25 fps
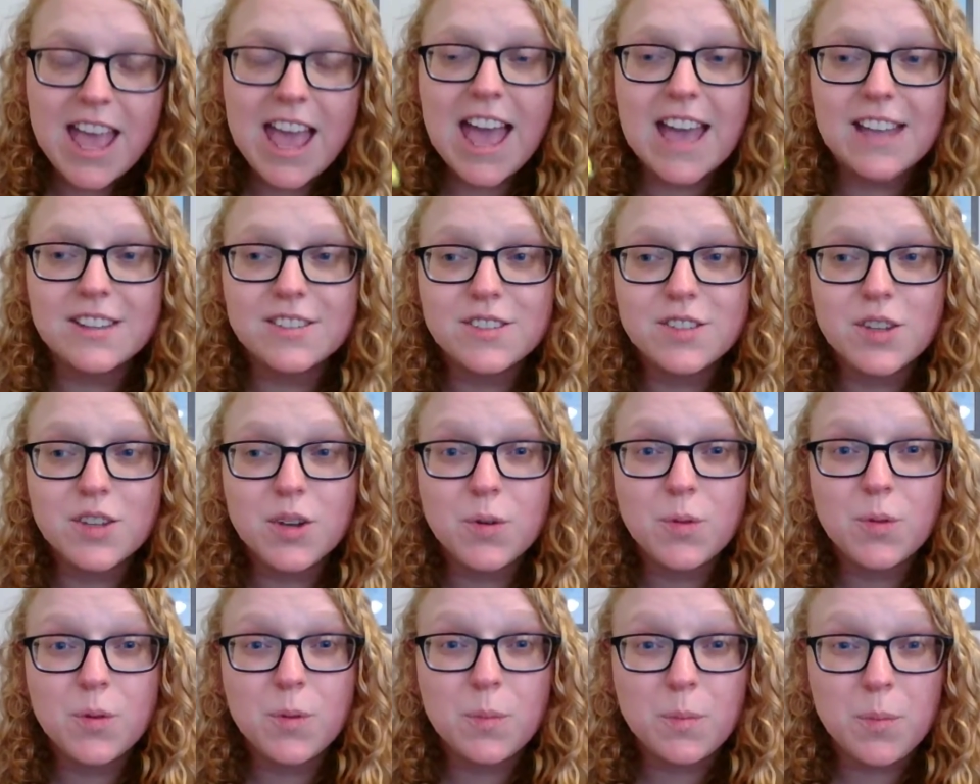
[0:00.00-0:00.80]
And
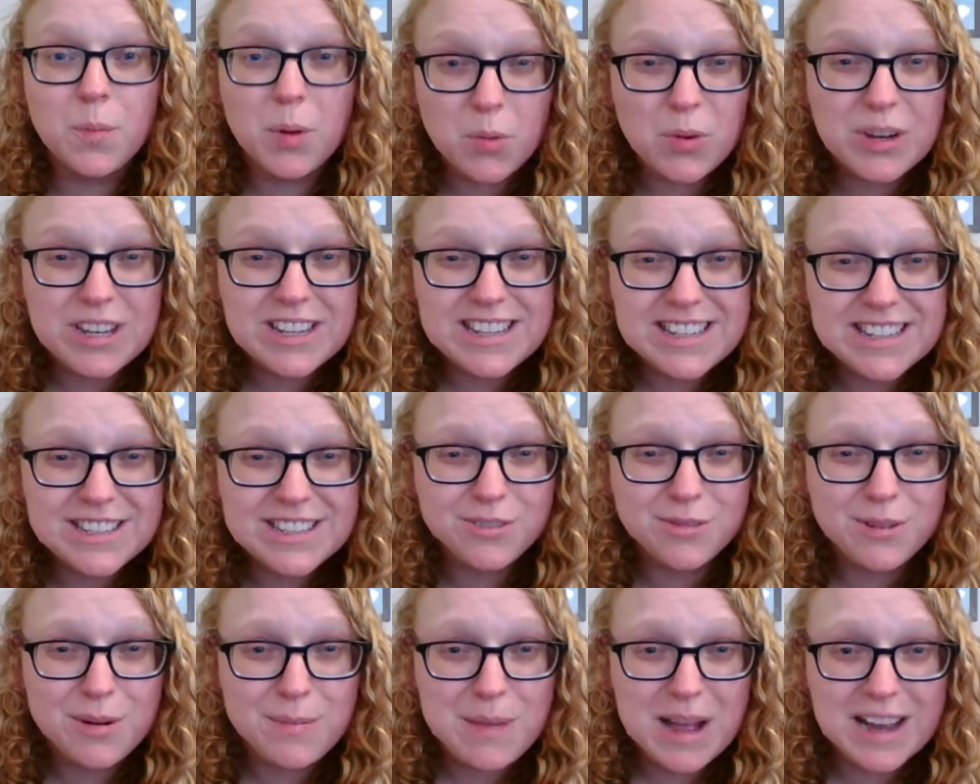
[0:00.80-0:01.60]
so, but we need
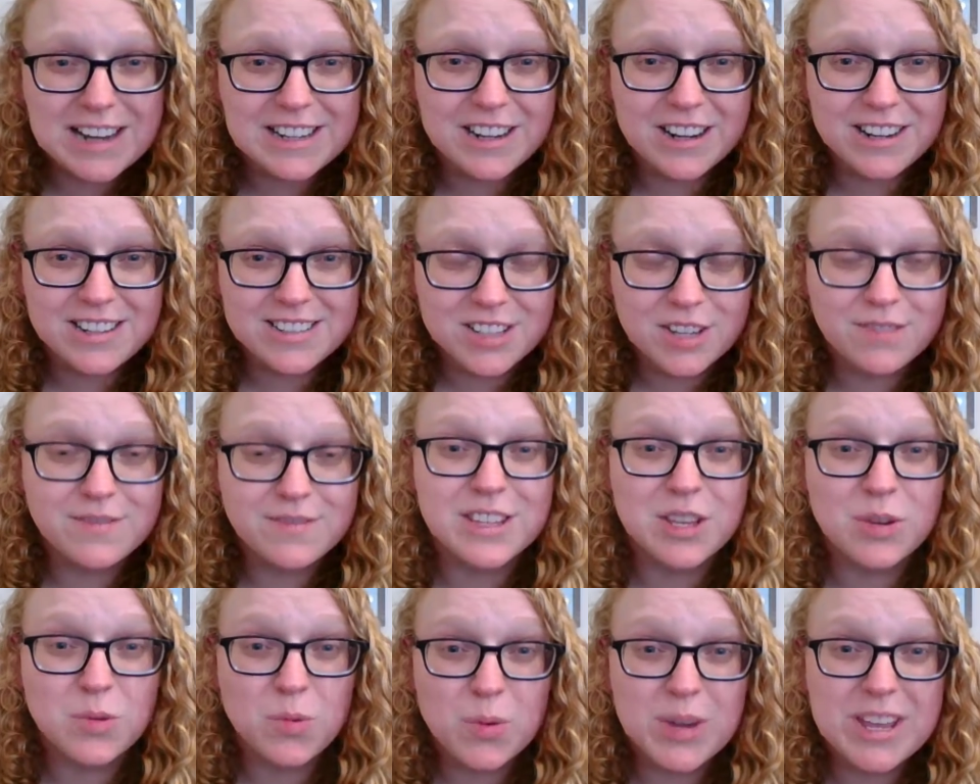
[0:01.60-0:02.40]
to remind
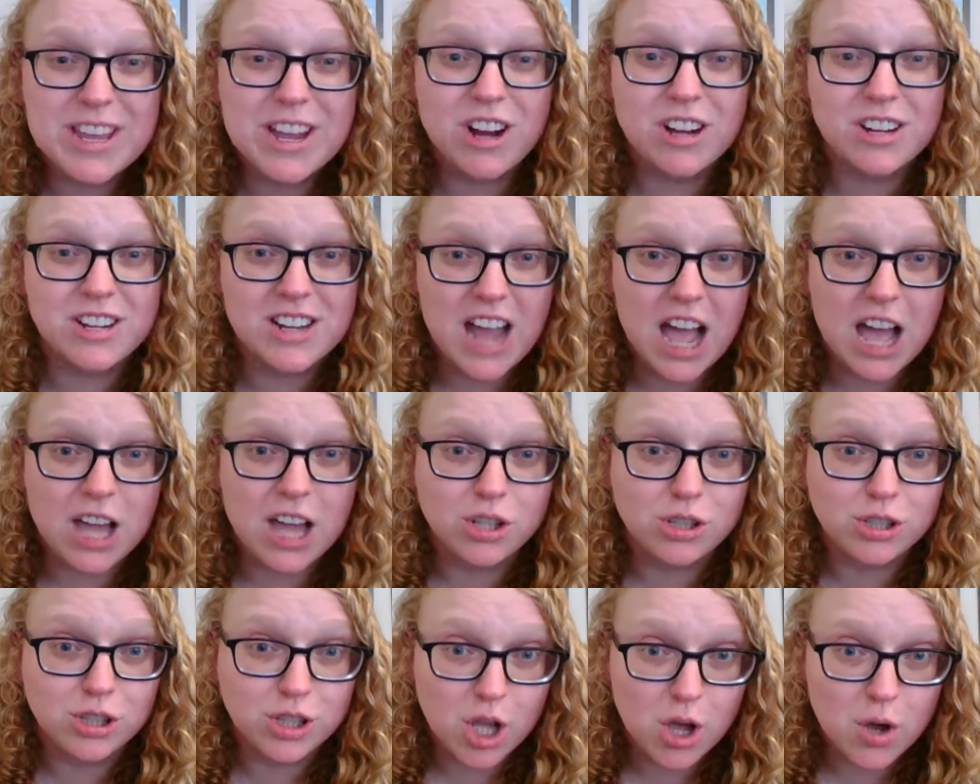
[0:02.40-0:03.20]
ourselves that we are not
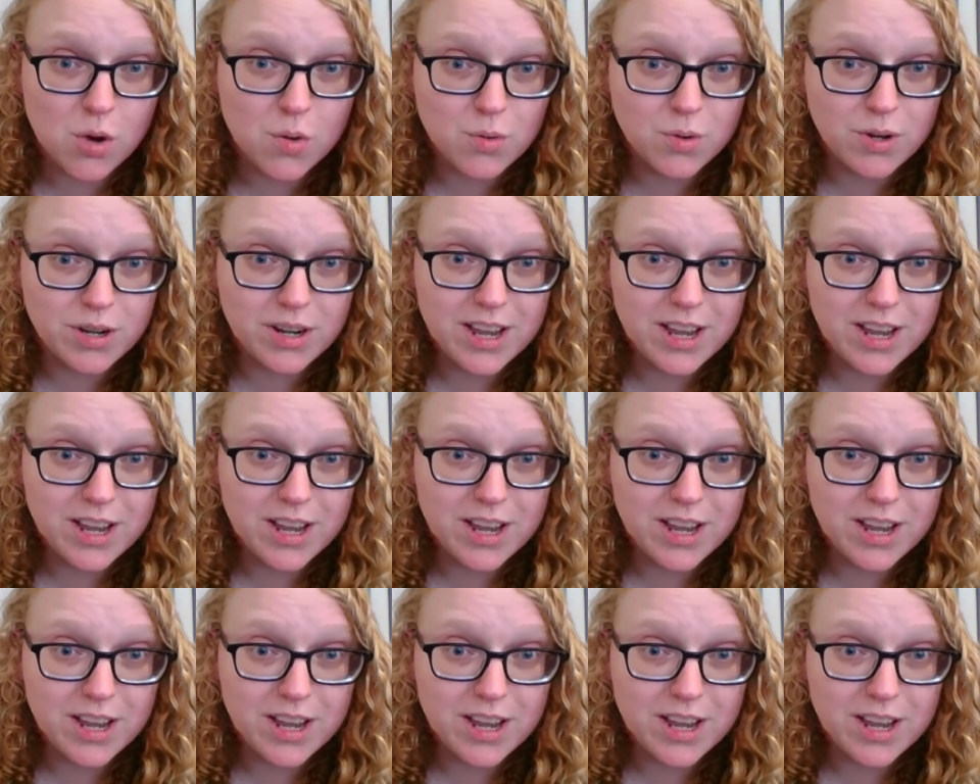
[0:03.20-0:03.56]
alone.